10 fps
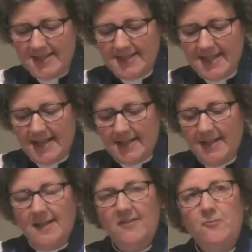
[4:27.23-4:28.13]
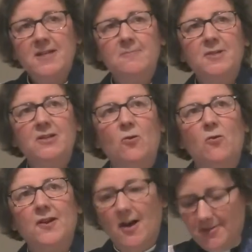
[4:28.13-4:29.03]
is that if we can be
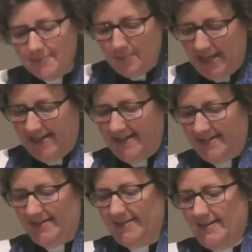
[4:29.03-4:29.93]
caught unprepared,